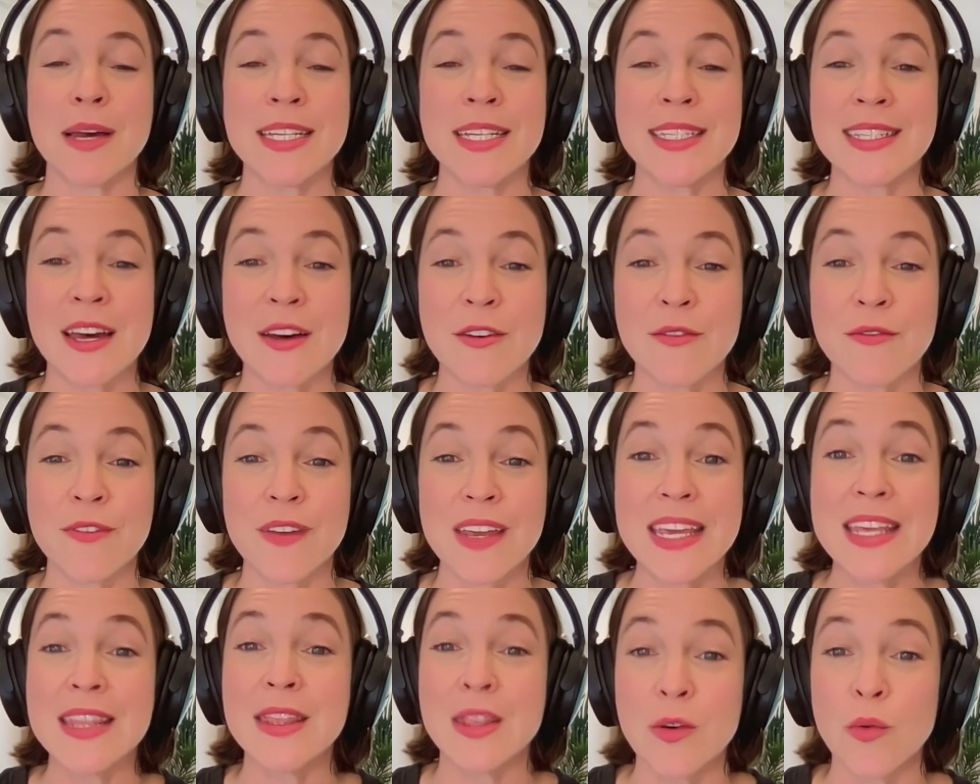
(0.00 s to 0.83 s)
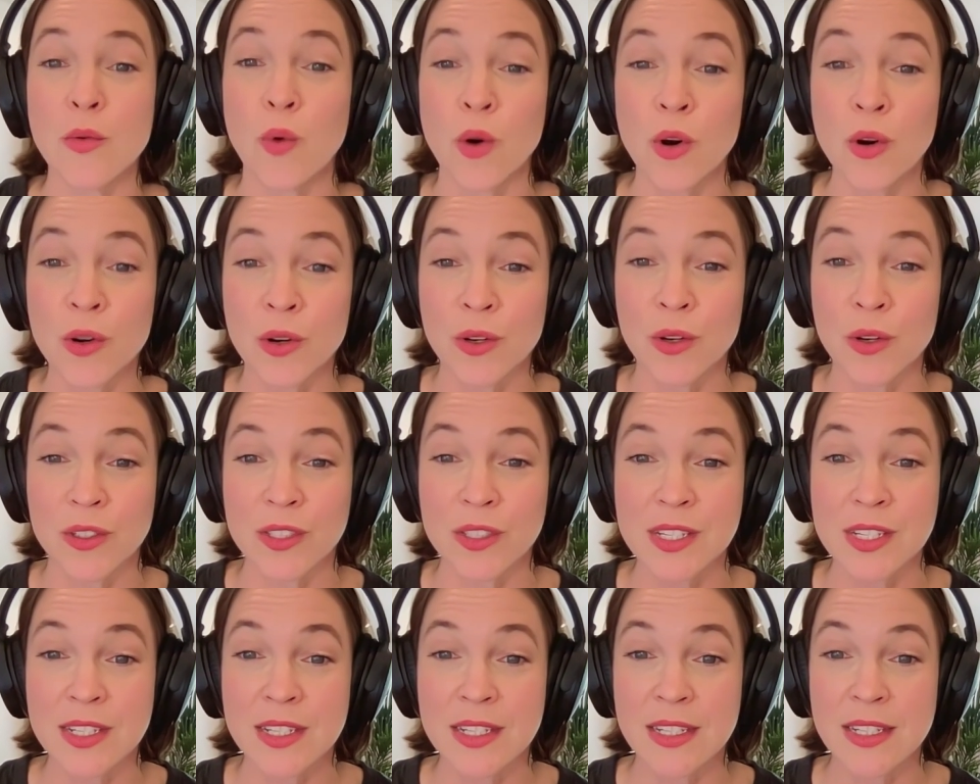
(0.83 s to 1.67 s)
myself in the world.
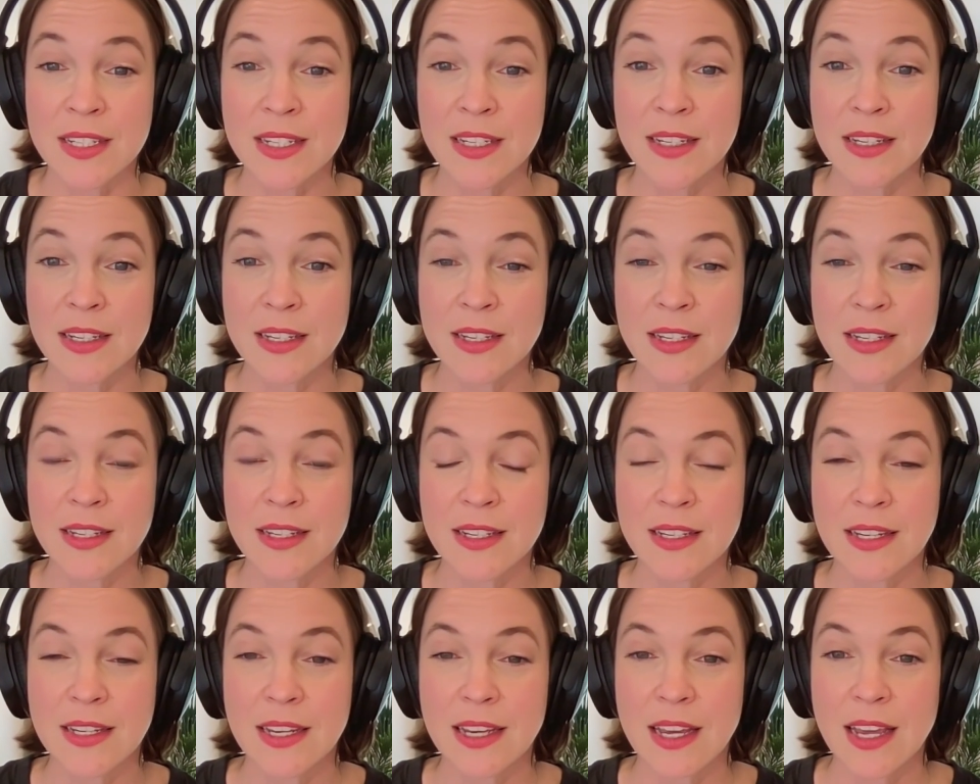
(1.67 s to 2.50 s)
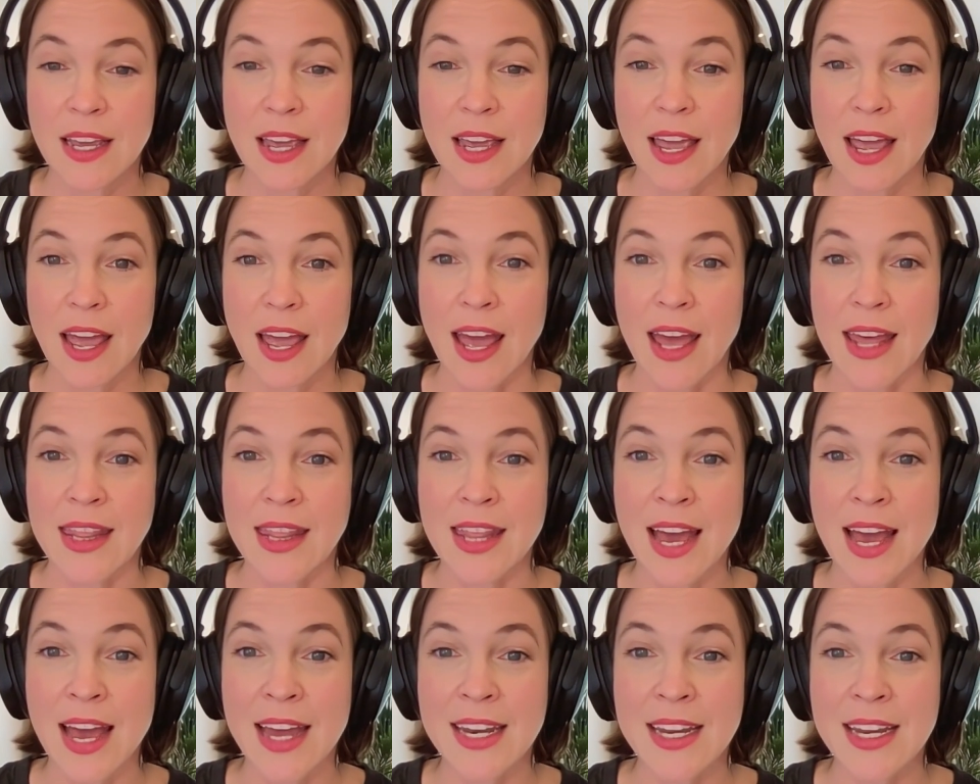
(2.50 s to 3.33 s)
And
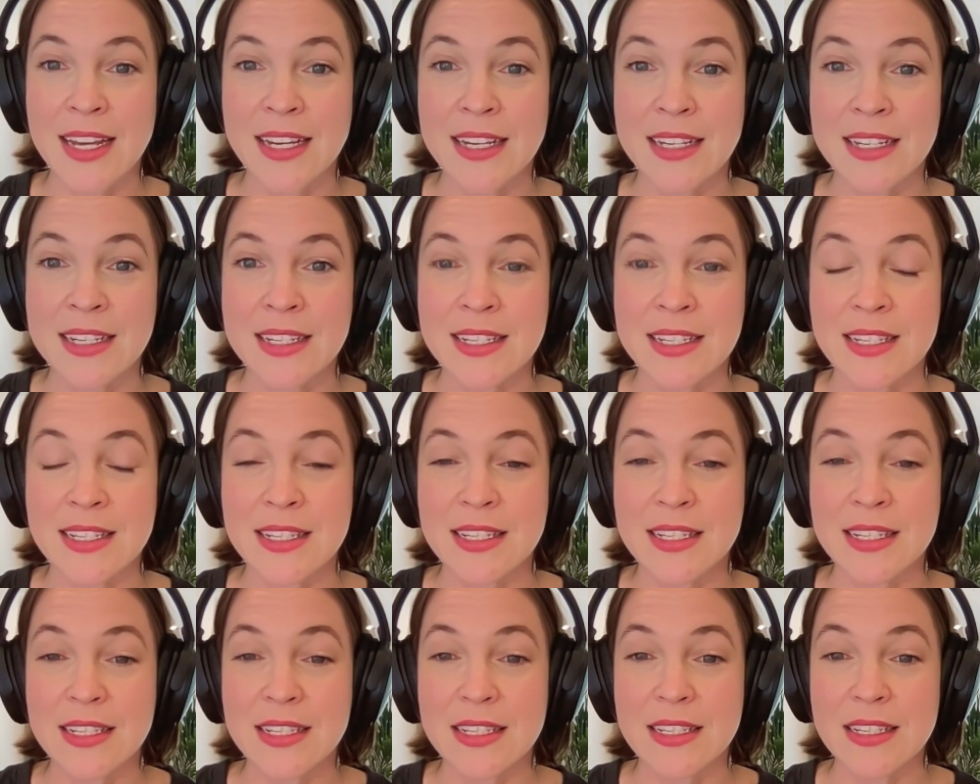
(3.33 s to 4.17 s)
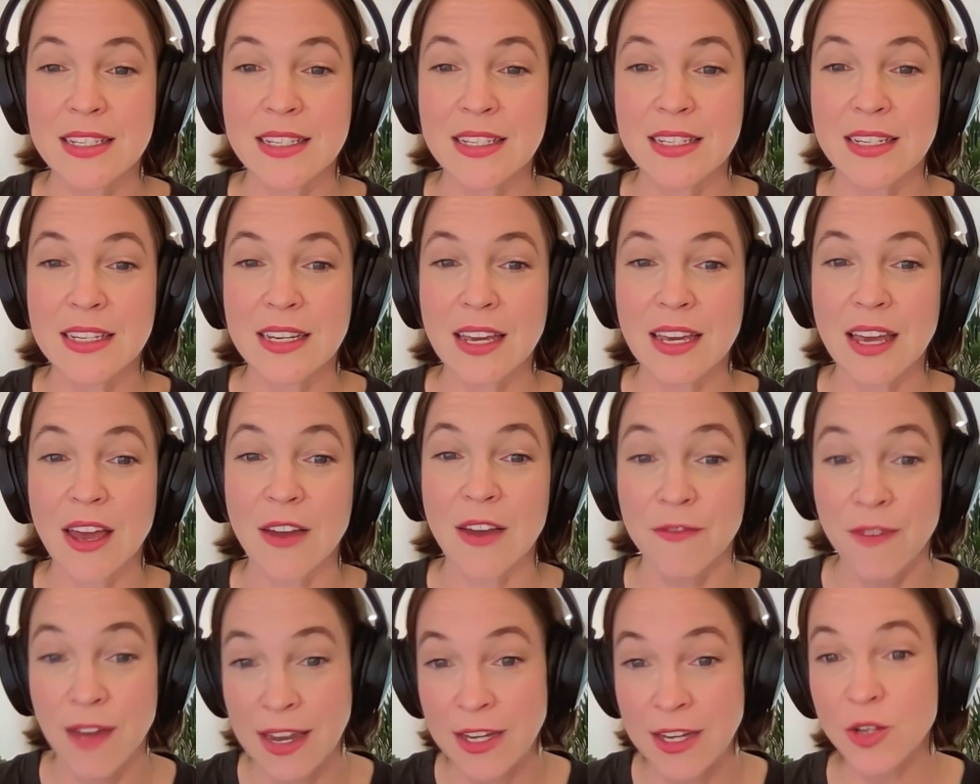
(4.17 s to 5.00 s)
that is
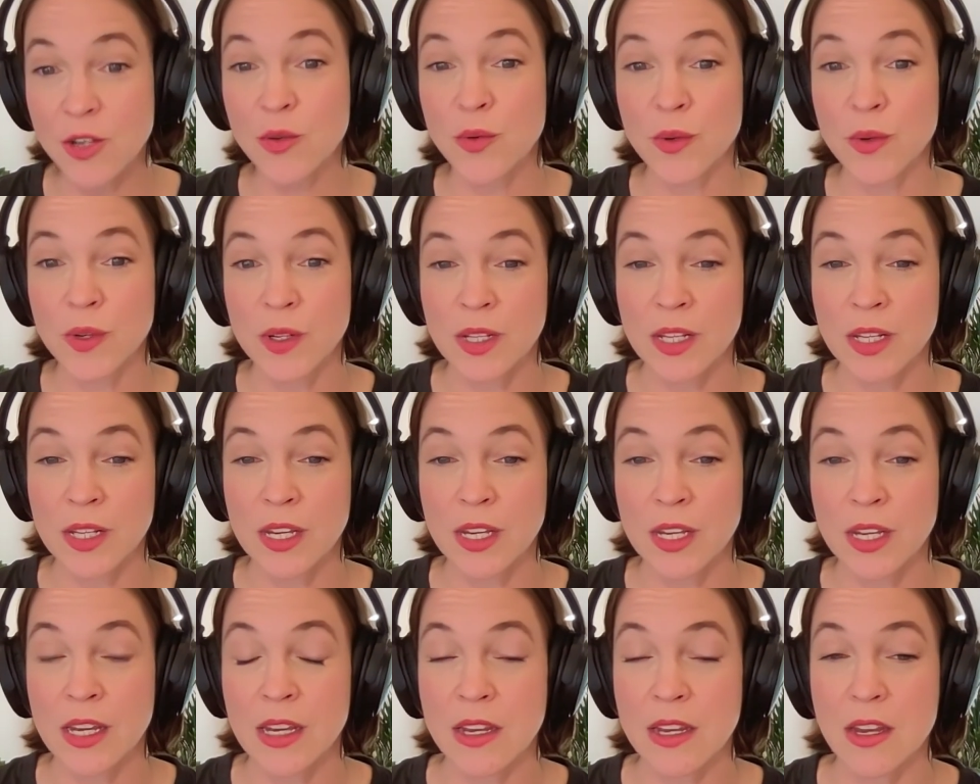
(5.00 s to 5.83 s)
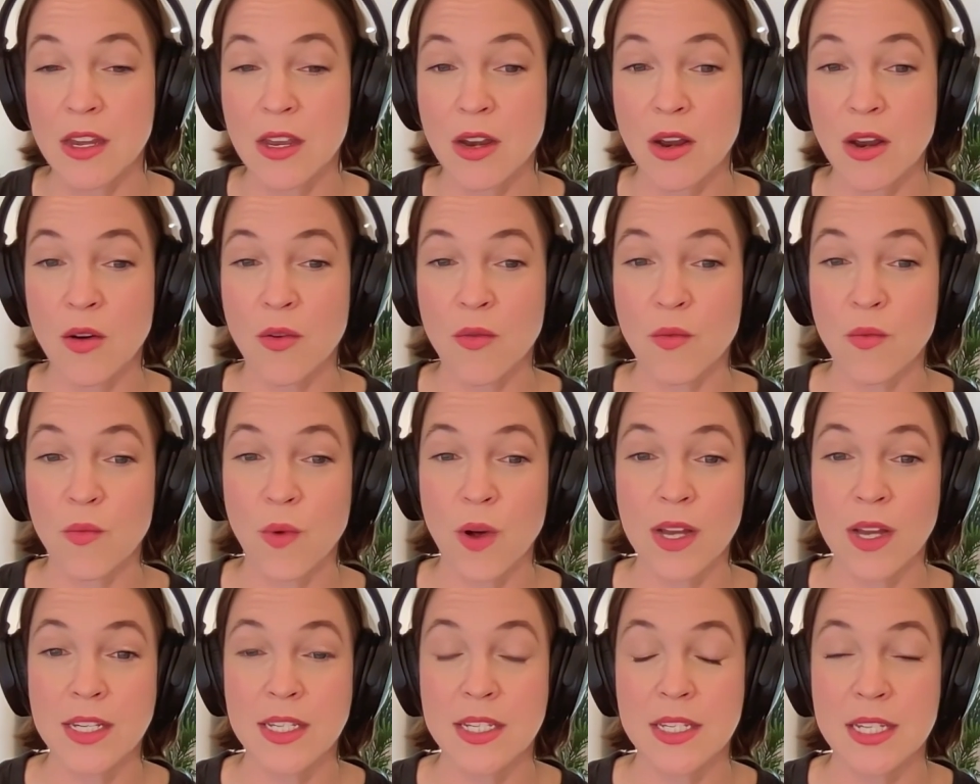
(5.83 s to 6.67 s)
eventually,
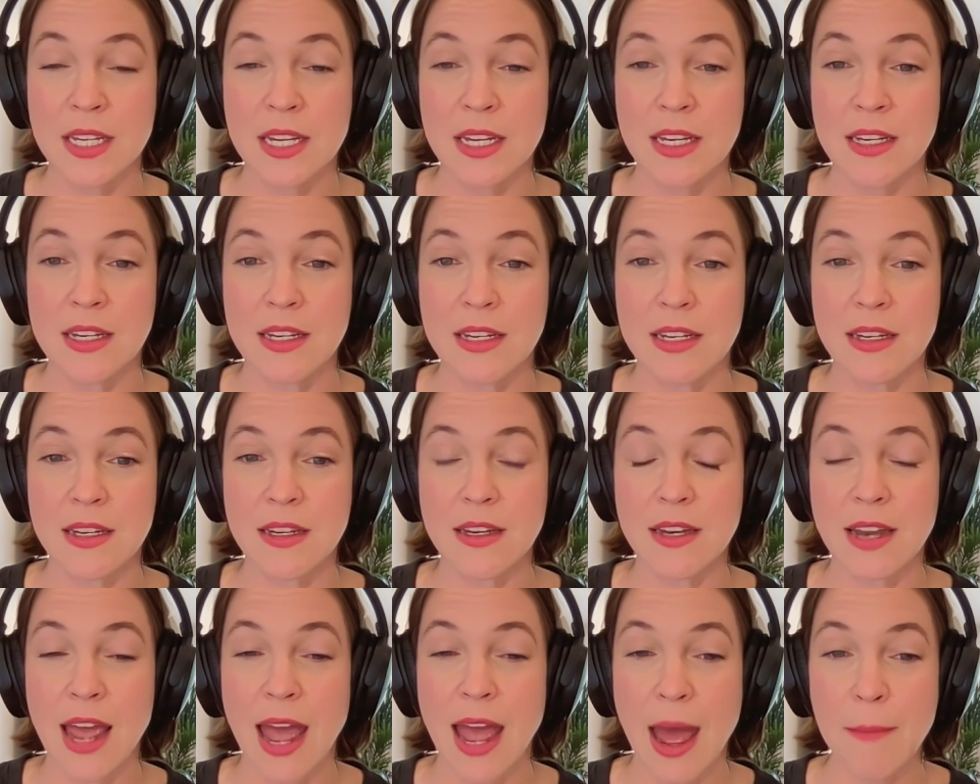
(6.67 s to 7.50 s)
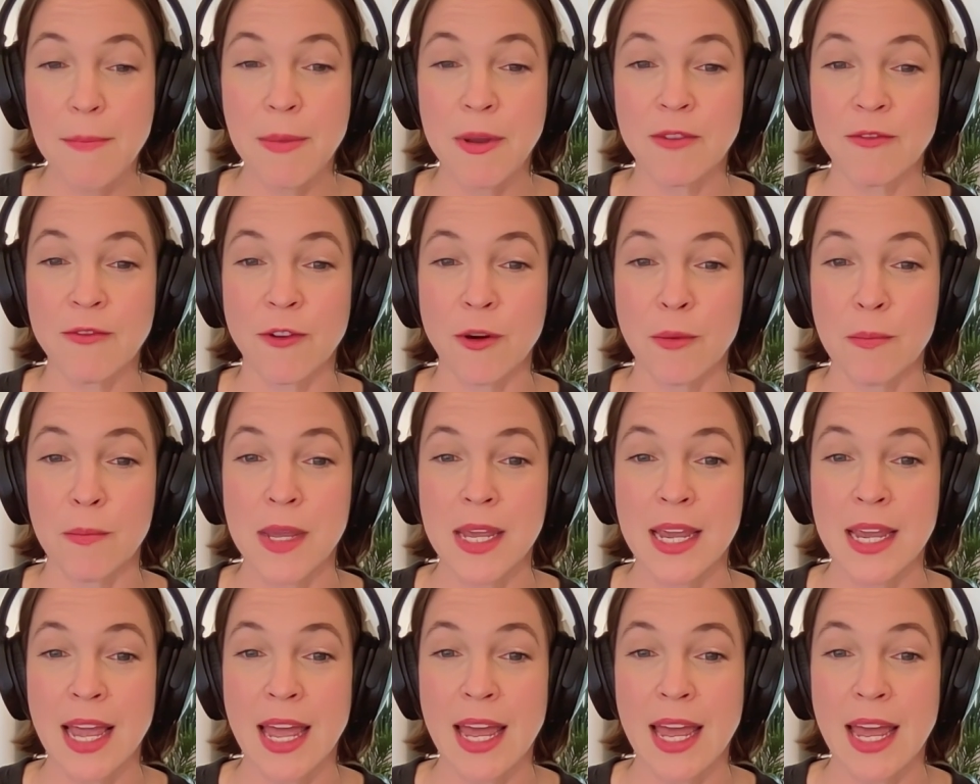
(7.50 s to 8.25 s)
what did happen for me.